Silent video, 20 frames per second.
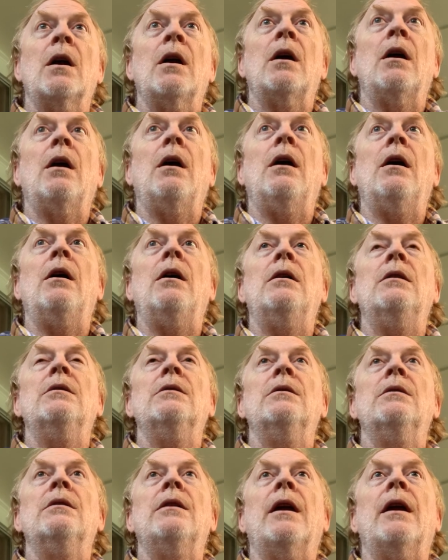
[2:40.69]
uh,
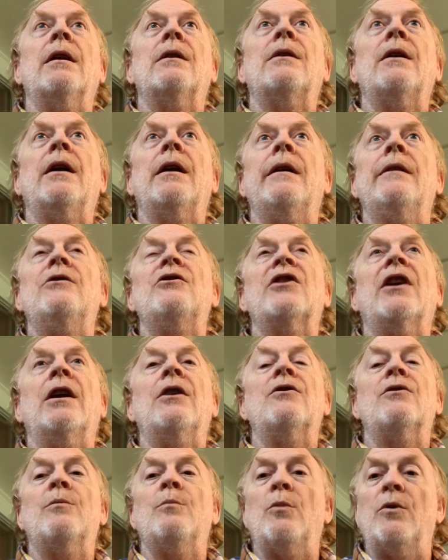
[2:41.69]
the
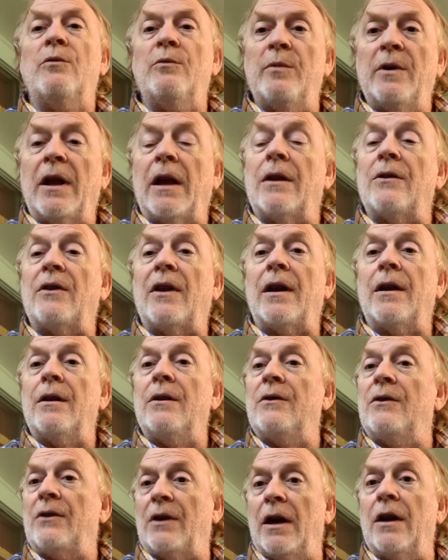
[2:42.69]
anti-education movement,
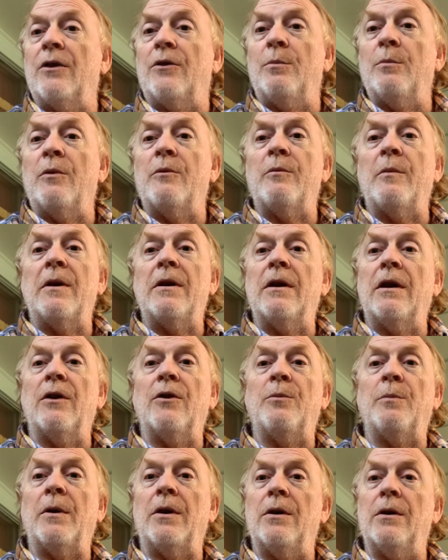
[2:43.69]
anti-science movement
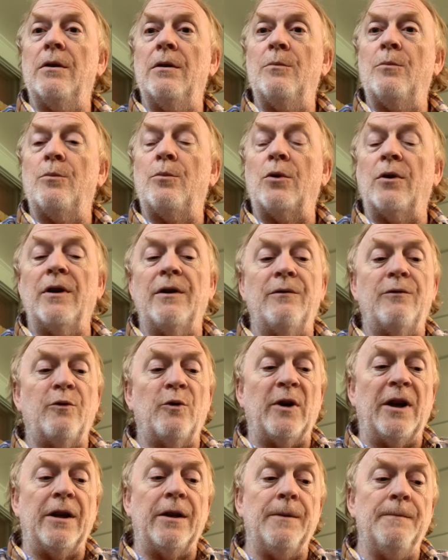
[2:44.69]
has been
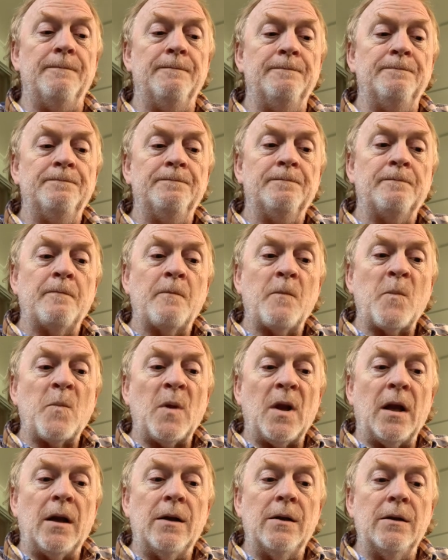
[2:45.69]
proliferating.
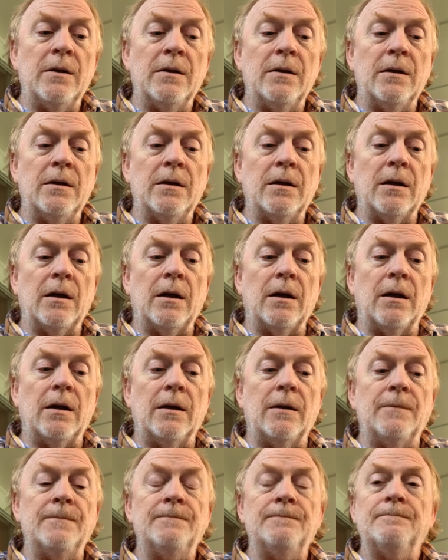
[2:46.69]

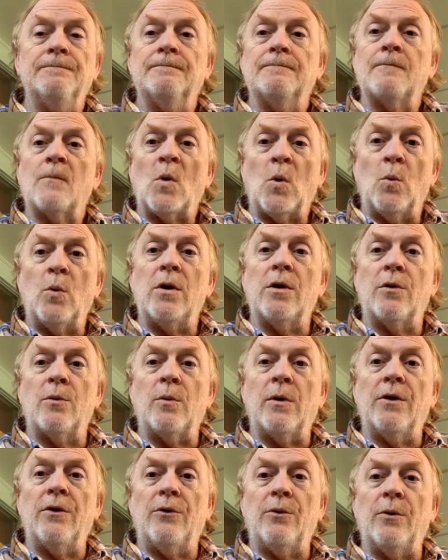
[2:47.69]
Uh, we're the
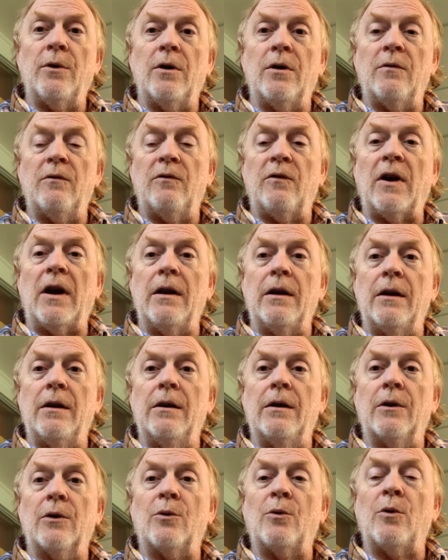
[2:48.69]
ones who are
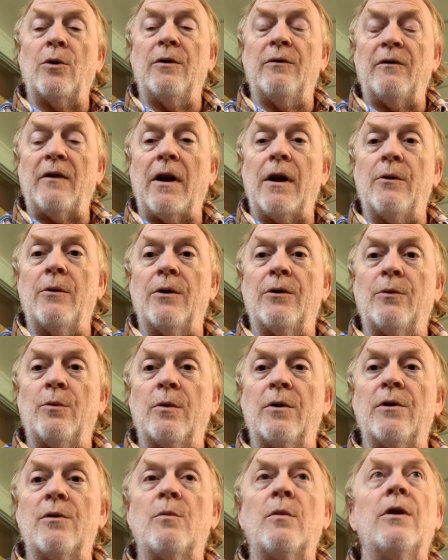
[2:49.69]
fighting the coronavirus.
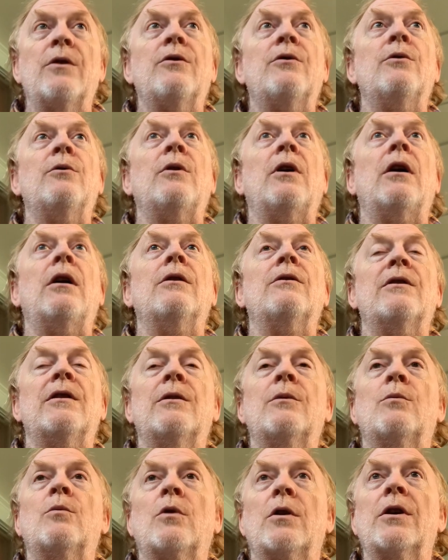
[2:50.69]
We're the ones who are out
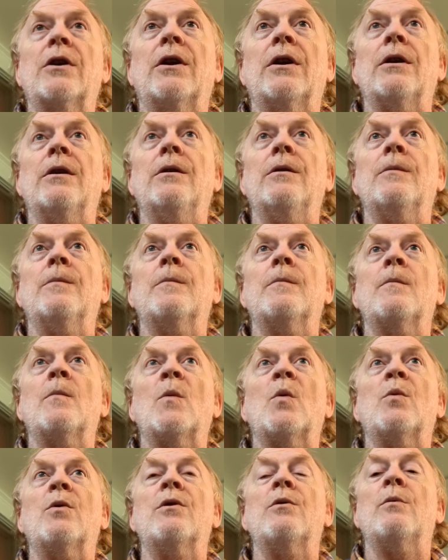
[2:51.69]
there working.
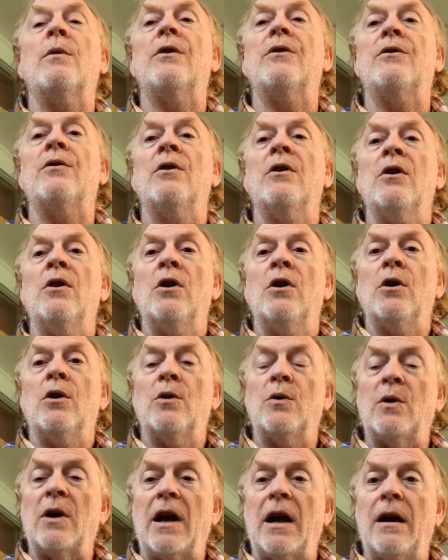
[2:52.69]
We're the ones
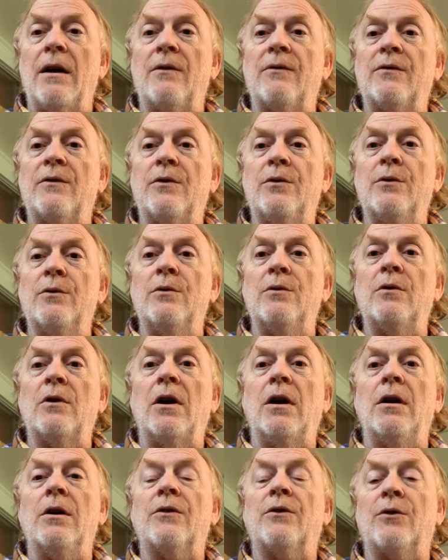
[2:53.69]
who have to
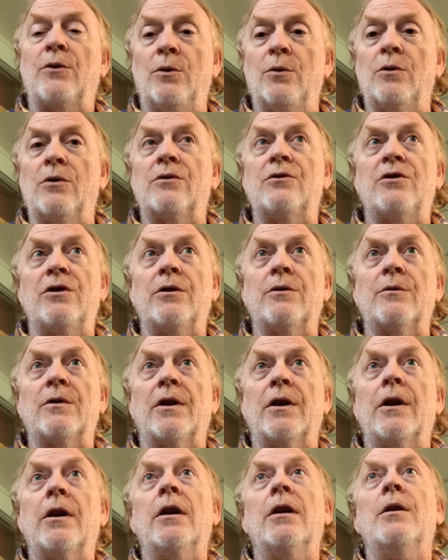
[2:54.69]
uh, school
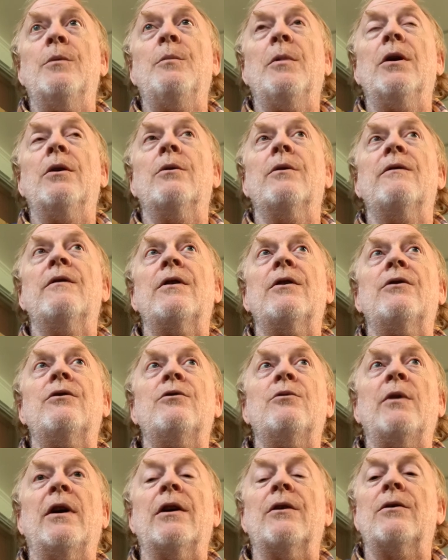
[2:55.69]
children in the middle of this
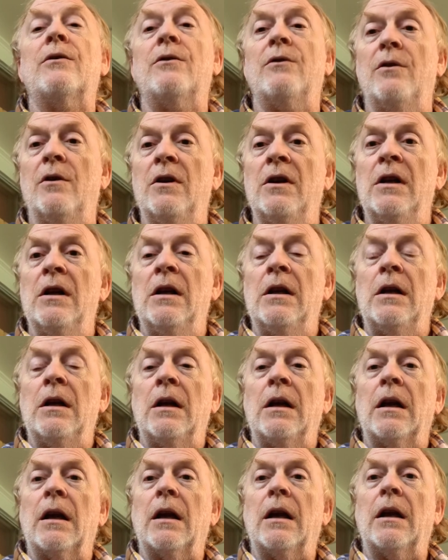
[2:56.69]
stress
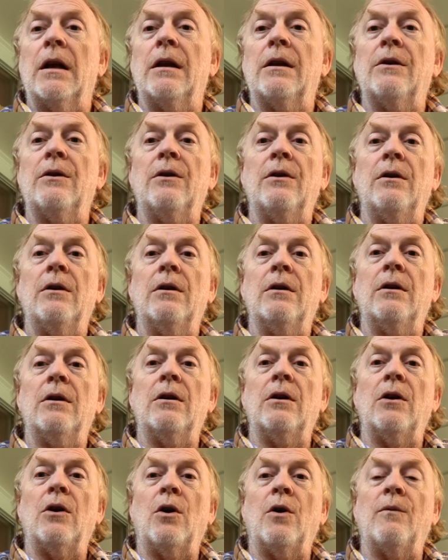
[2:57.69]
and
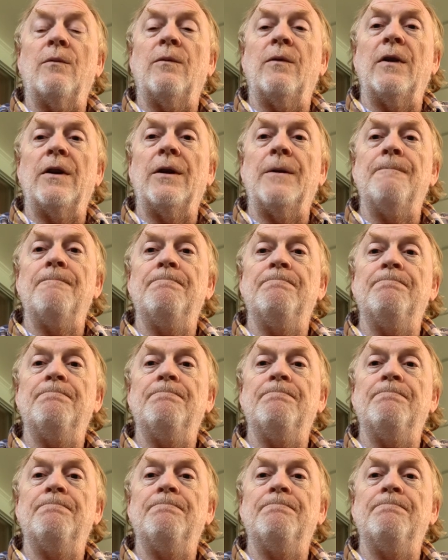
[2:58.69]
hopefully